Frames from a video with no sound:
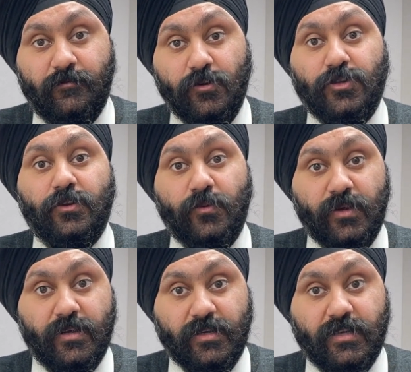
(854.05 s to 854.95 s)
future
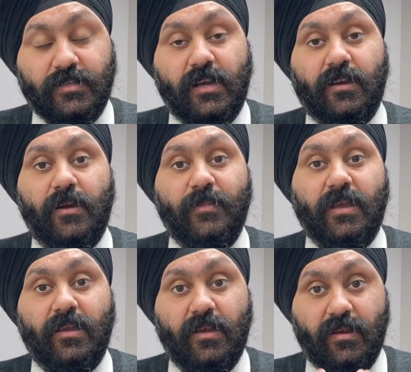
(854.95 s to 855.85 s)
2-year returns are
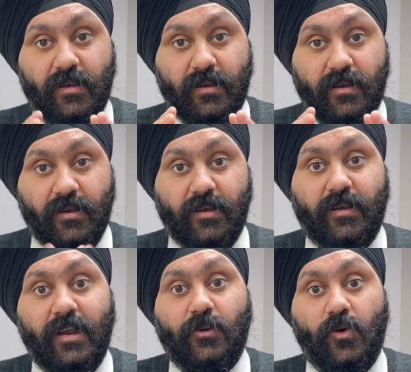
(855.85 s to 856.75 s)
coming in a
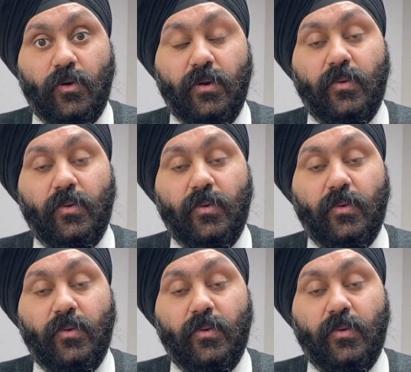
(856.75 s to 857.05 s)
correct order,